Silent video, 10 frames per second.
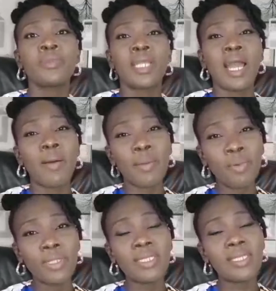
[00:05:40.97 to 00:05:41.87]
our
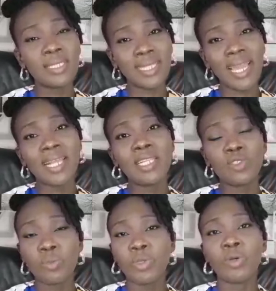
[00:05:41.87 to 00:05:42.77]
body is likely to
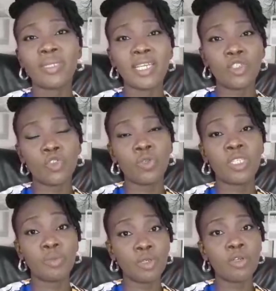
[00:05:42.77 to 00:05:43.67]
be under stress,
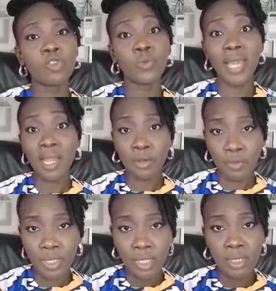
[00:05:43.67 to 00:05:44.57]
because we
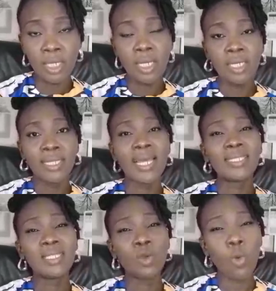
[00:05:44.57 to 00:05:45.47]
agreed that
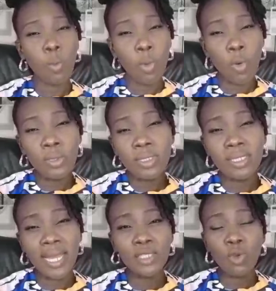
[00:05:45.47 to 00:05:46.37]
the hormones
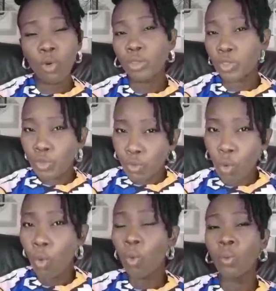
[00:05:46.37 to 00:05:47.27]
that
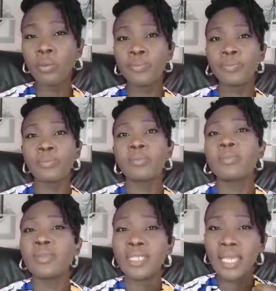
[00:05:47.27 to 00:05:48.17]
control
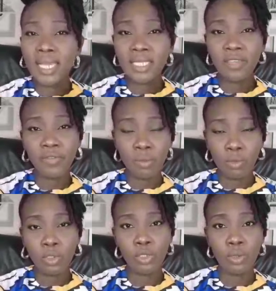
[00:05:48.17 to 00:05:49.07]
negative
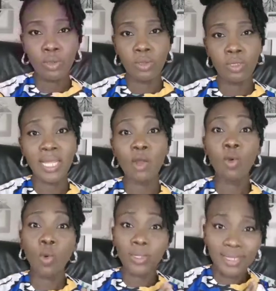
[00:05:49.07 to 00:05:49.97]
emotions, that
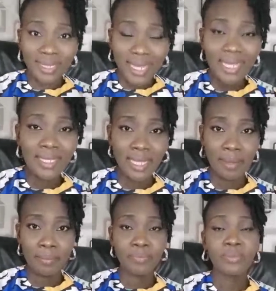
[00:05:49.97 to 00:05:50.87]
coordinate them,
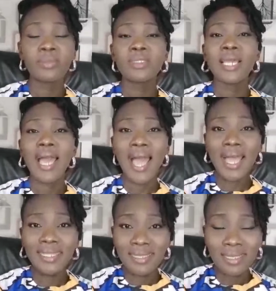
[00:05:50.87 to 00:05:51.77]
are
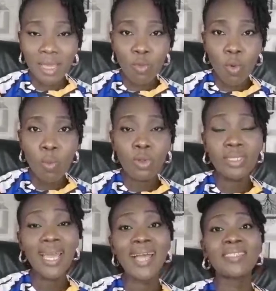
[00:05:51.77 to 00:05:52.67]
the same hormones
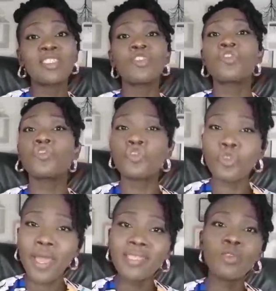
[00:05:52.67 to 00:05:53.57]
as the
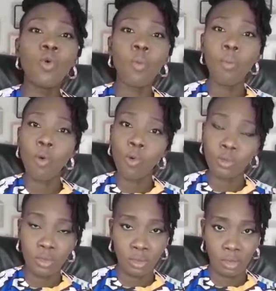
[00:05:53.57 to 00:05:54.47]
stress
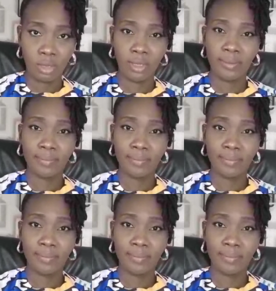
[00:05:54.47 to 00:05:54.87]
hormones.